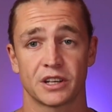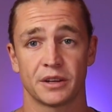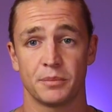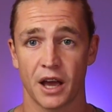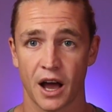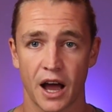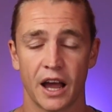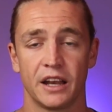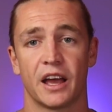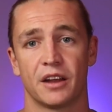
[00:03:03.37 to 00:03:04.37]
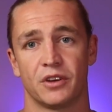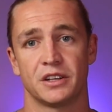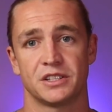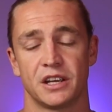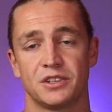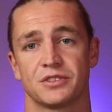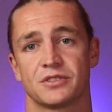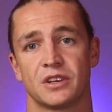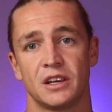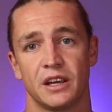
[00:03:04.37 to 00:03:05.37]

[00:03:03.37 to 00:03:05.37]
it can be highly advantageous